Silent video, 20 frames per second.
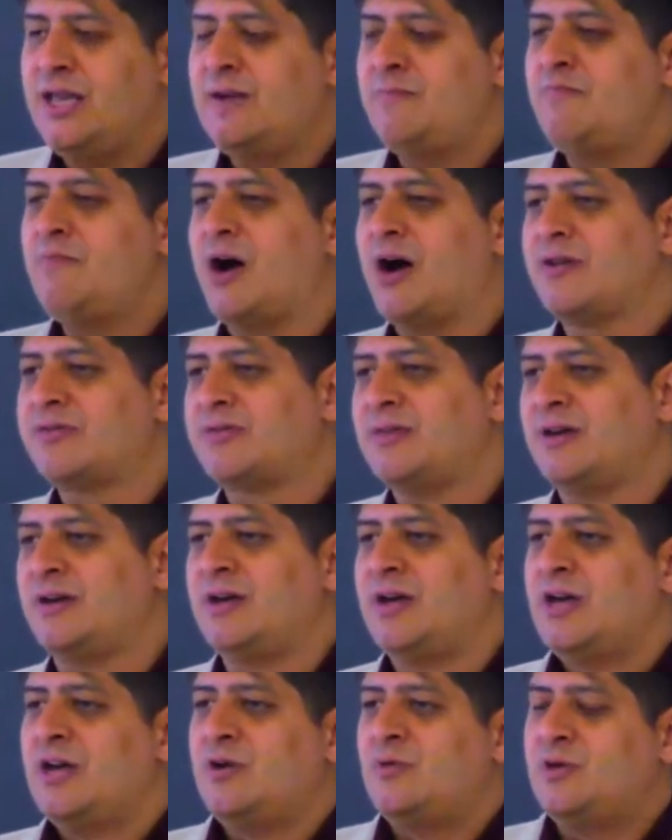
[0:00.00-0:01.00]
And
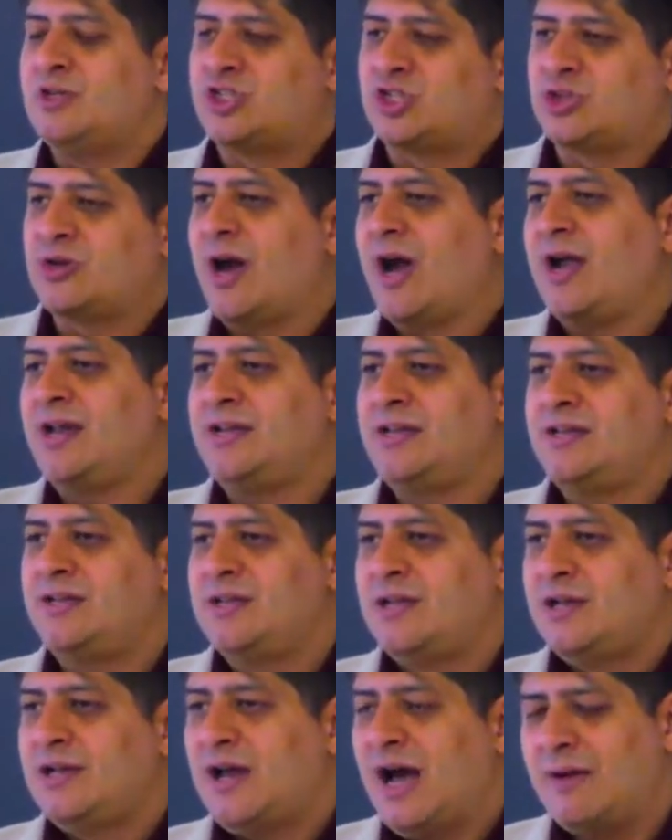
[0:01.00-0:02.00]
Martha was trying to,
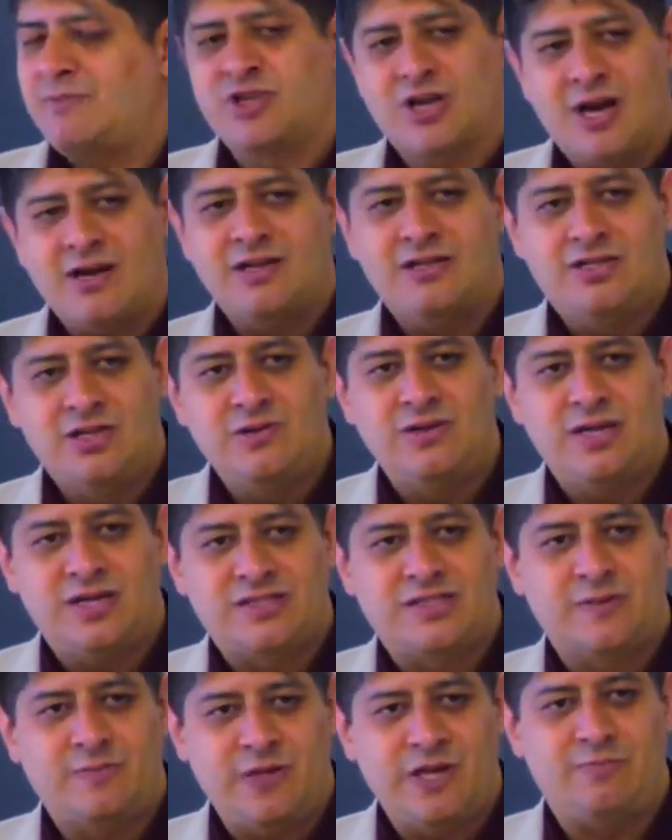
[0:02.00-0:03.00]
I'm trying to do
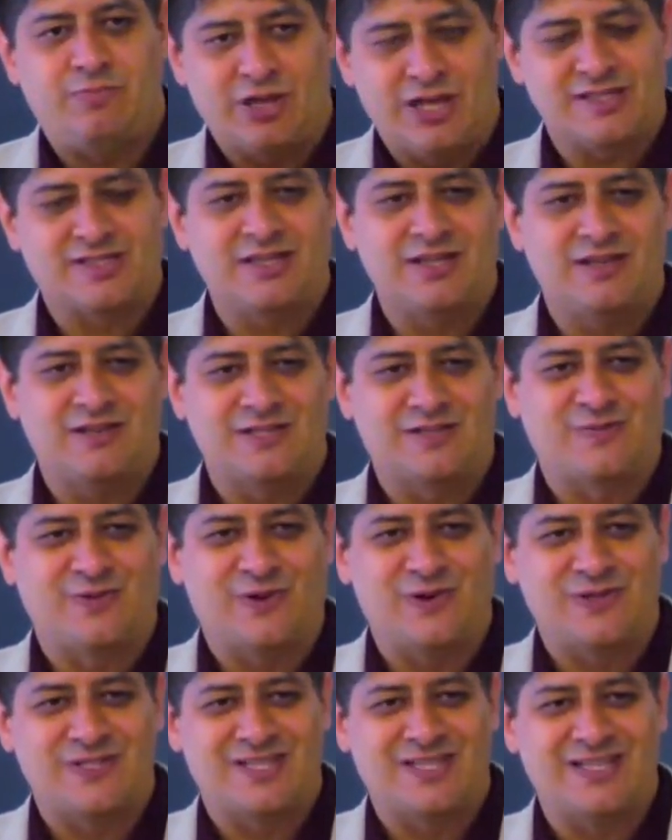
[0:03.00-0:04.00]
this to be a blessing to those
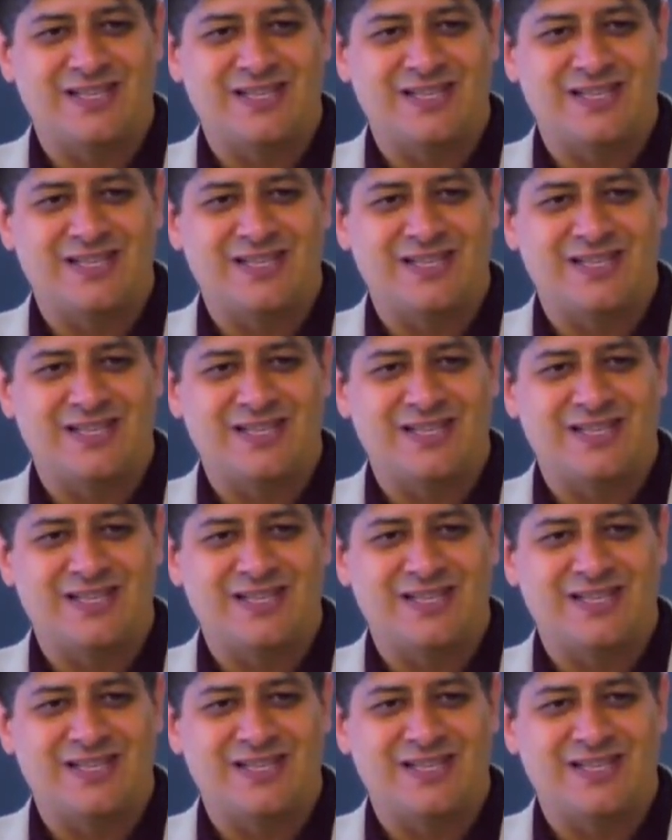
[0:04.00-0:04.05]
folks.